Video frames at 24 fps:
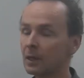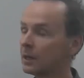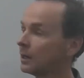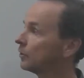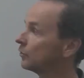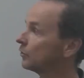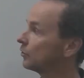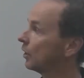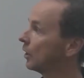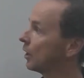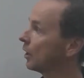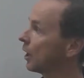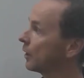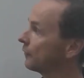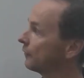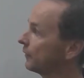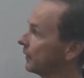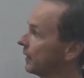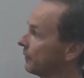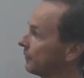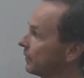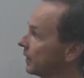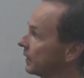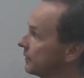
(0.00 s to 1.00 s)
So
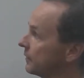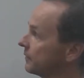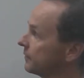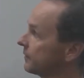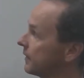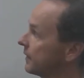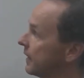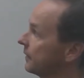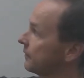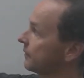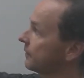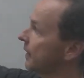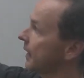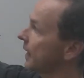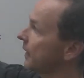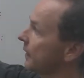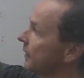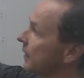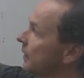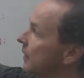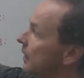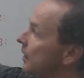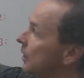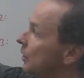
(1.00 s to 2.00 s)
hopefully everyone understands that.
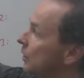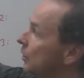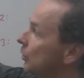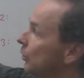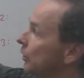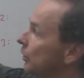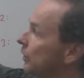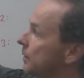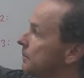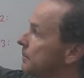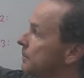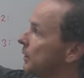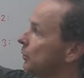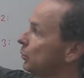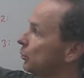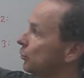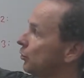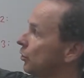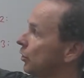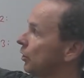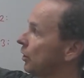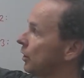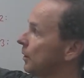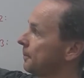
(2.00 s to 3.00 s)
You look at the middle
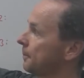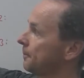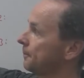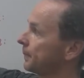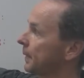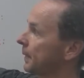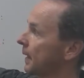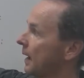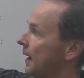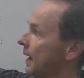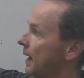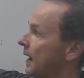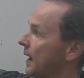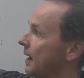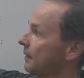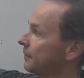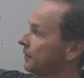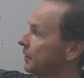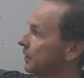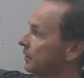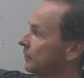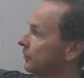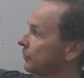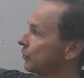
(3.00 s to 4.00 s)
term, halve
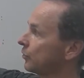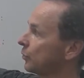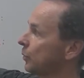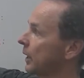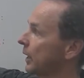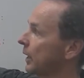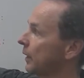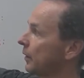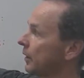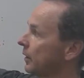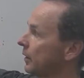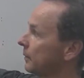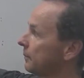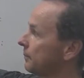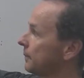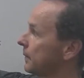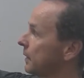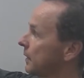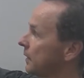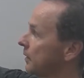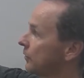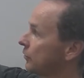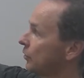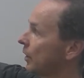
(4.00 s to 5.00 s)
it and square it.
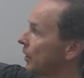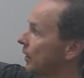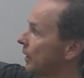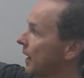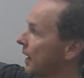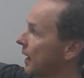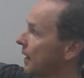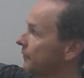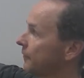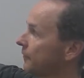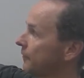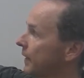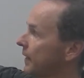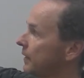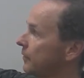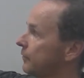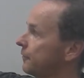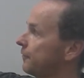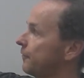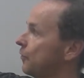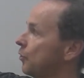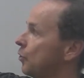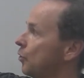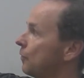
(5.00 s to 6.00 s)
So half of 8 is
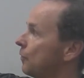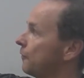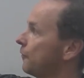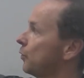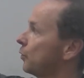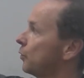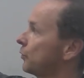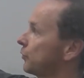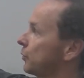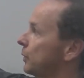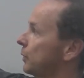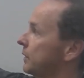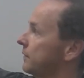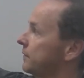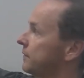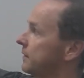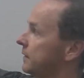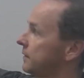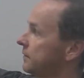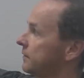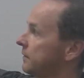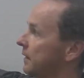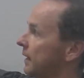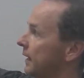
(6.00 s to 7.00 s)
4, 4 squared is
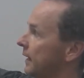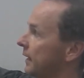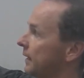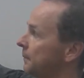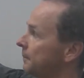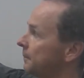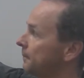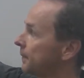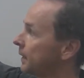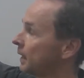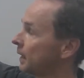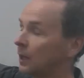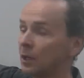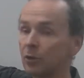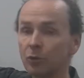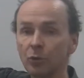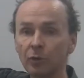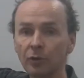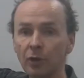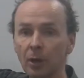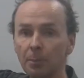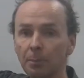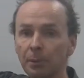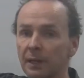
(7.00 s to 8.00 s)
16. So
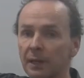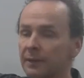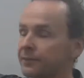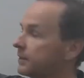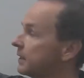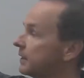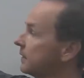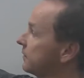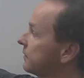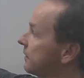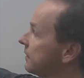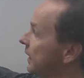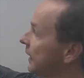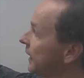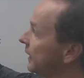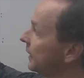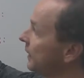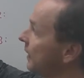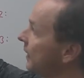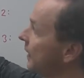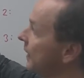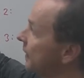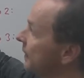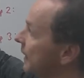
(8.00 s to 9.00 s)
we've got plus 16.
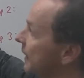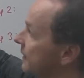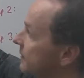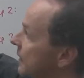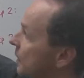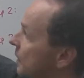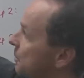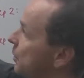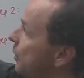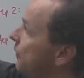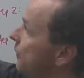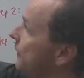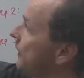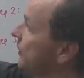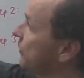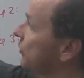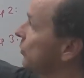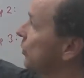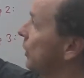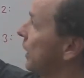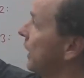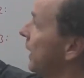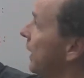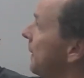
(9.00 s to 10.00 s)
That's our perfect
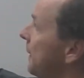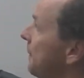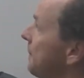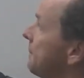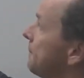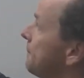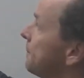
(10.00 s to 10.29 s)
square.